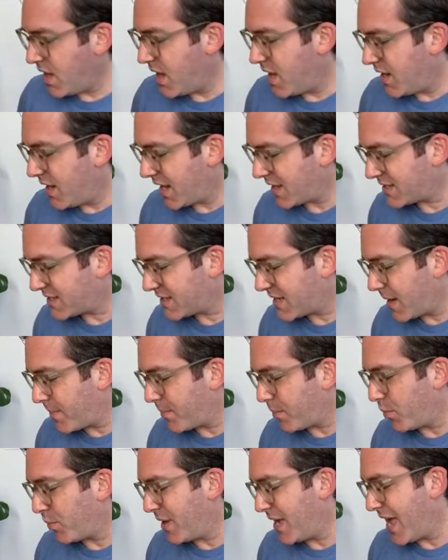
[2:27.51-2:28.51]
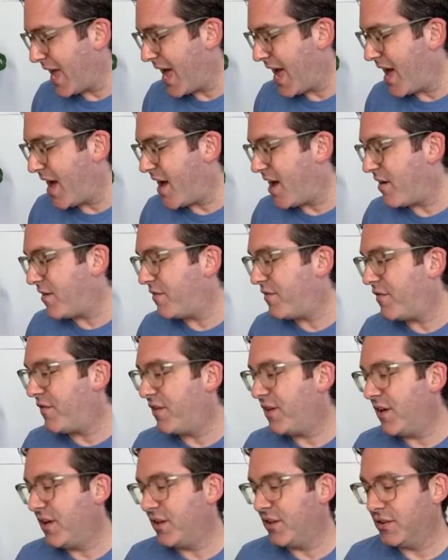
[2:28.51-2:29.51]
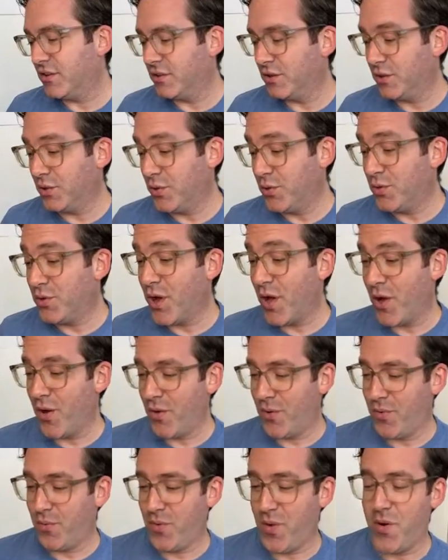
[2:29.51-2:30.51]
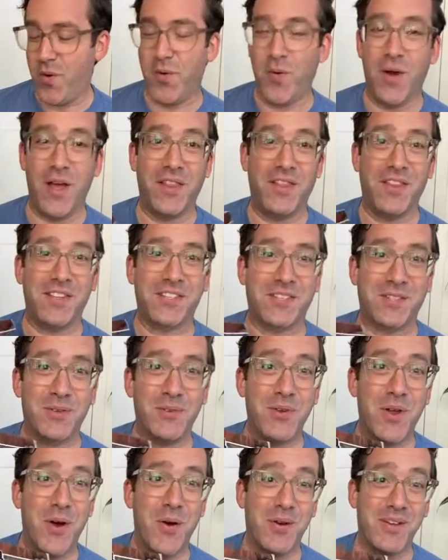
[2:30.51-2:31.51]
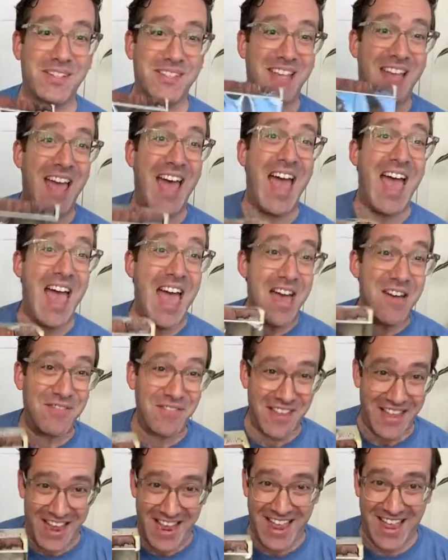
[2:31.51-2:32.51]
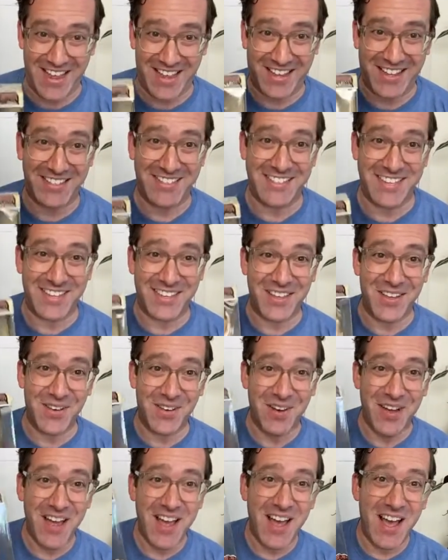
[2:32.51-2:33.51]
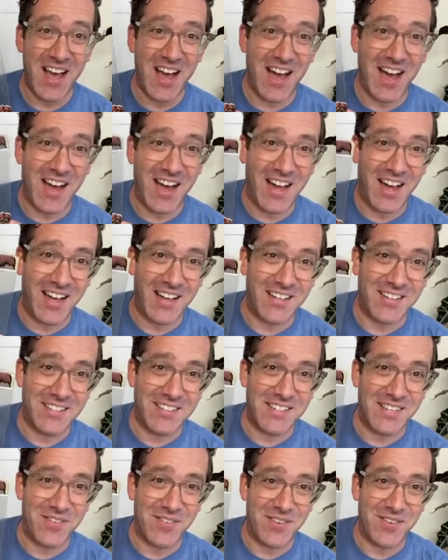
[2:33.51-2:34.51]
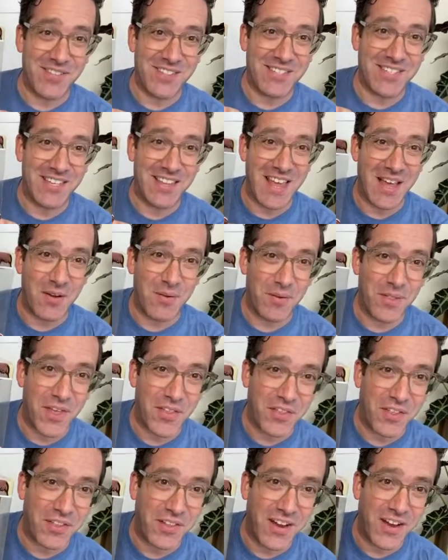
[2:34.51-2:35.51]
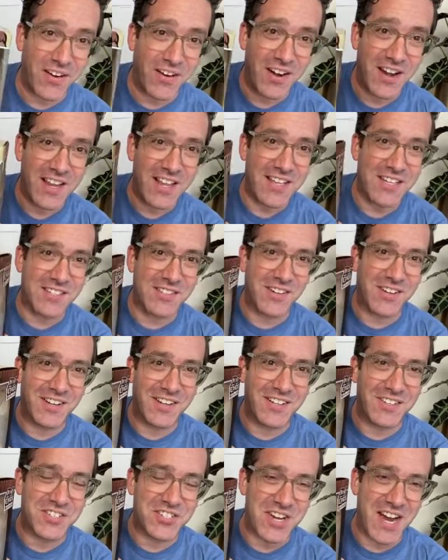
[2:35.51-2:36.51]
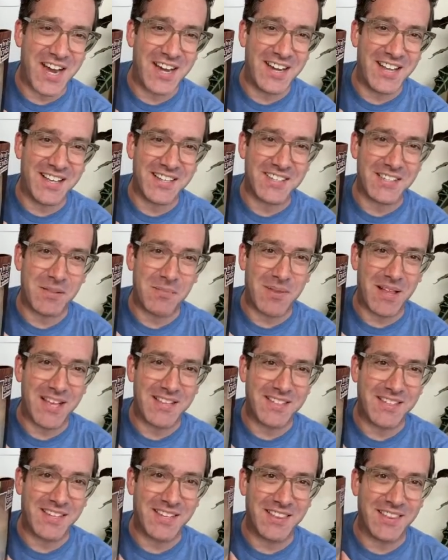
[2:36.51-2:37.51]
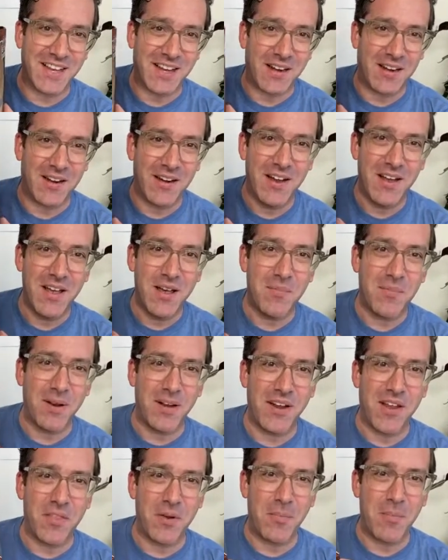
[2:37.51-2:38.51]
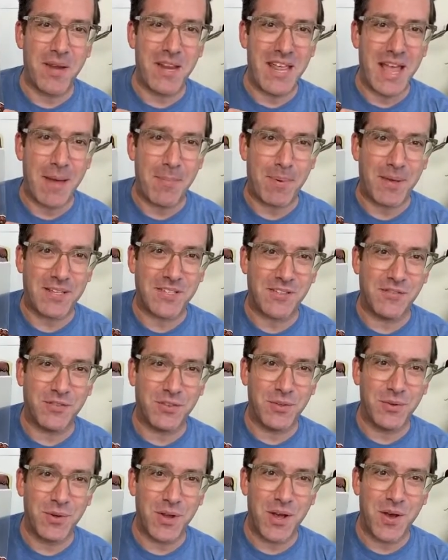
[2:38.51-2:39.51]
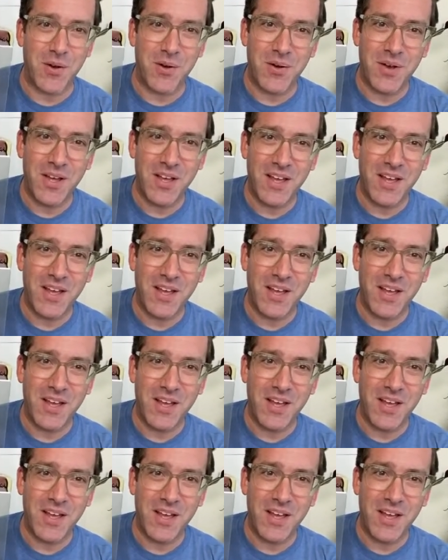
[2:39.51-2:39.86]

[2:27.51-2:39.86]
Next up, we have Ludo. Whoa, and this Ludo is heavy, I can tell you. Let's see if you can see that without the glare. He's looking a little shiny because of the plastic in there, but another mini epics of Ludo.